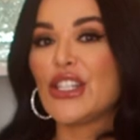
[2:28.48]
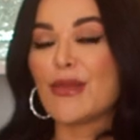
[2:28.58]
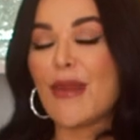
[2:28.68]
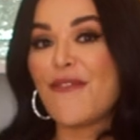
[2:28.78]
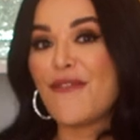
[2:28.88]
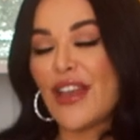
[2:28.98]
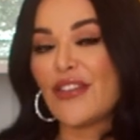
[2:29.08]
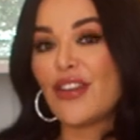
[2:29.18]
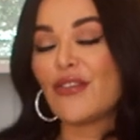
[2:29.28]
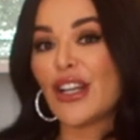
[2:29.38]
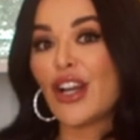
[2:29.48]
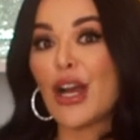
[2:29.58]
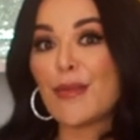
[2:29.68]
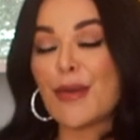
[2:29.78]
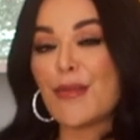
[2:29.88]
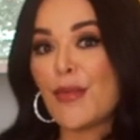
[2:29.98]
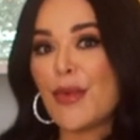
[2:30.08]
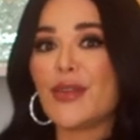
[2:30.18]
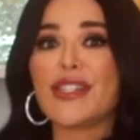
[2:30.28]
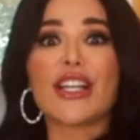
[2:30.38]
So my favorite red carpet
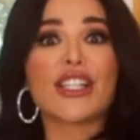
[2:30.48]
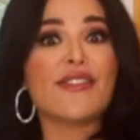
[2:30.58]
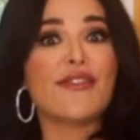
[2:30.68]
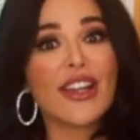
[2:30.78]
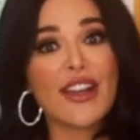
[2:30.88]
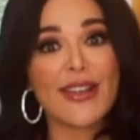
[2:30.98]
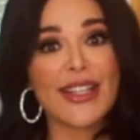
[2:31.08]
moment was actually very